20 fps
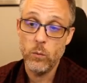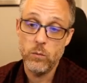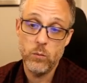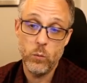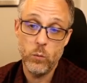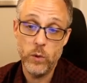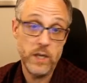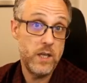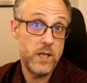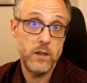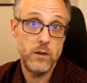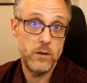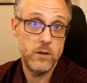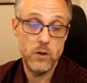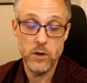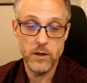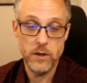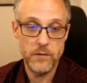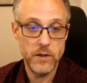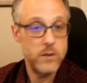We
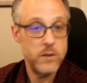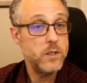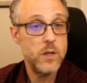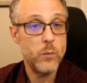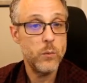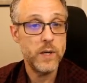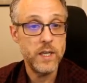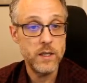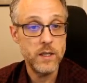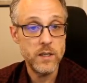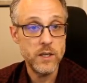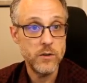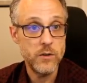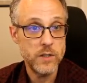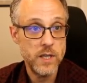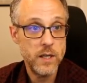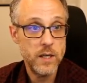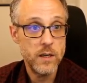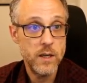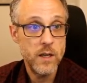could have used it. We did
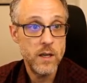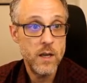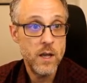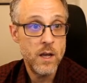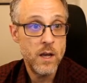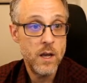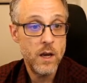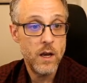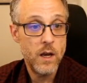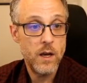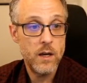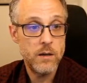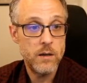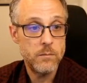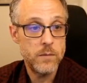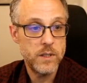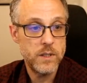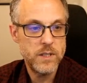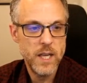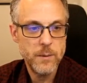use it.
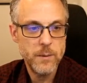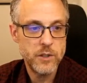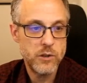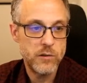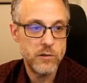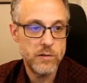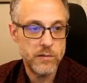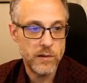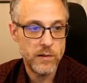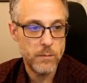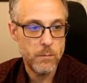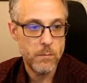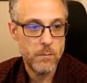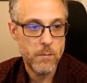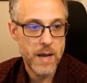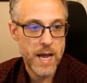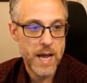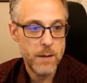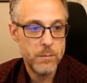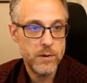Same is true for the
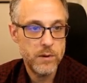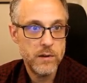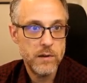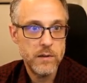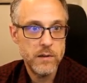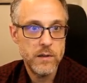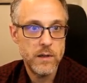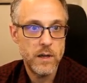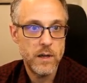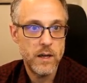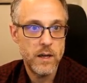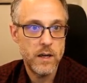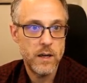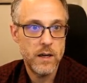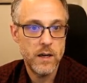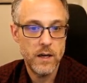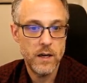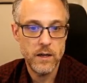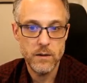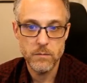mapper.
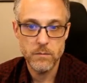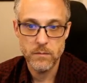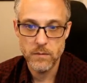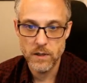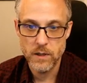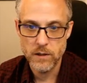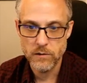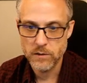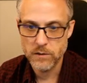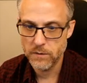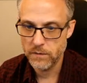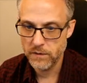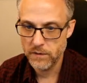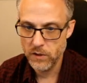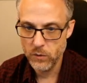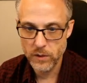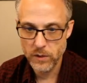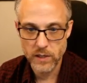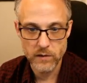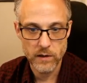There's a
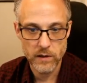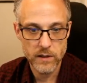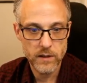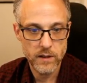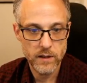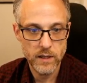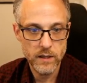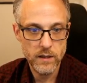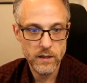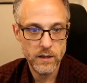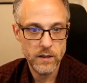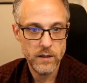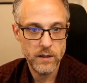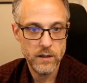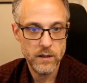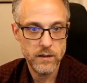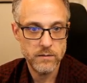few here, I think.